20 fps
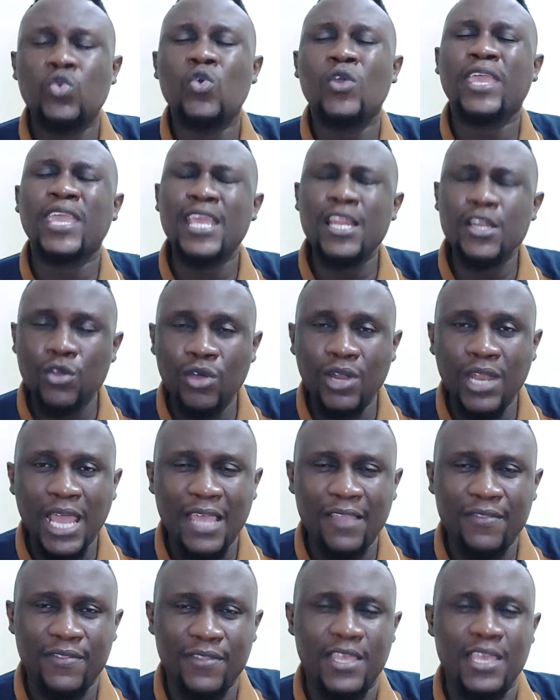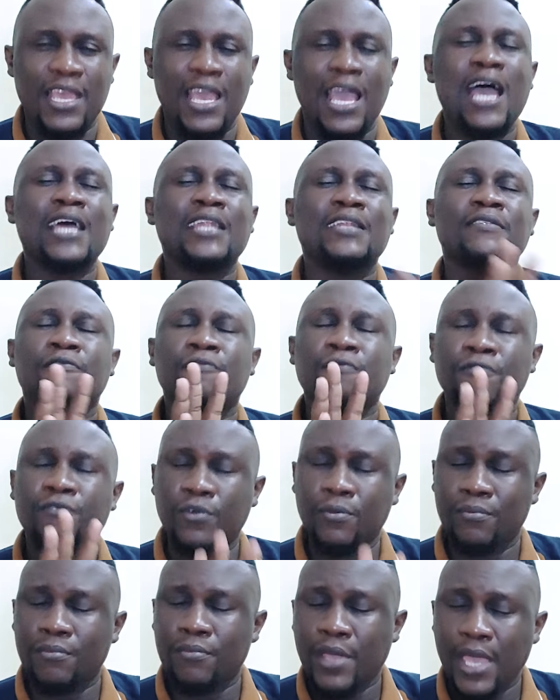kill Goliath, and
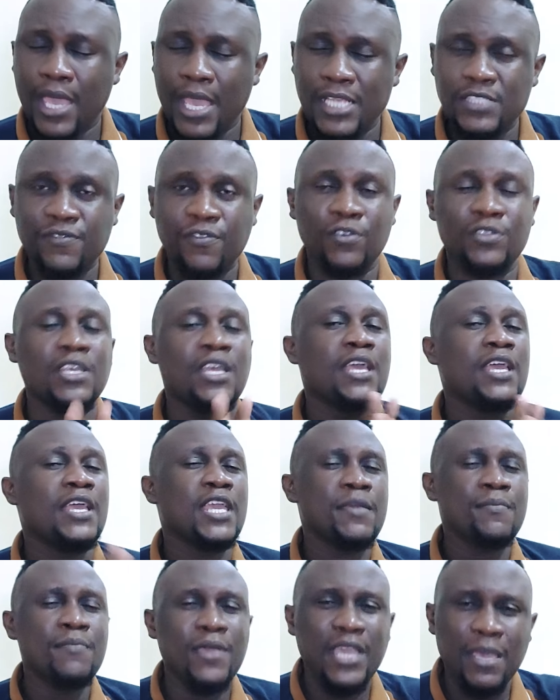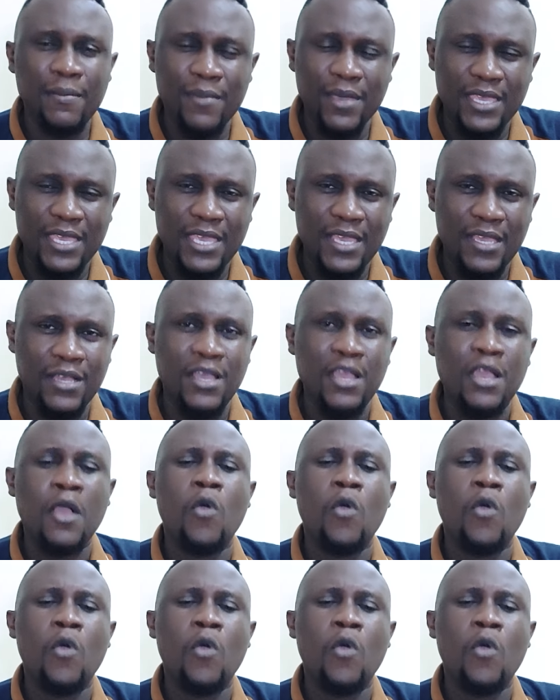from henceforth, he became a king.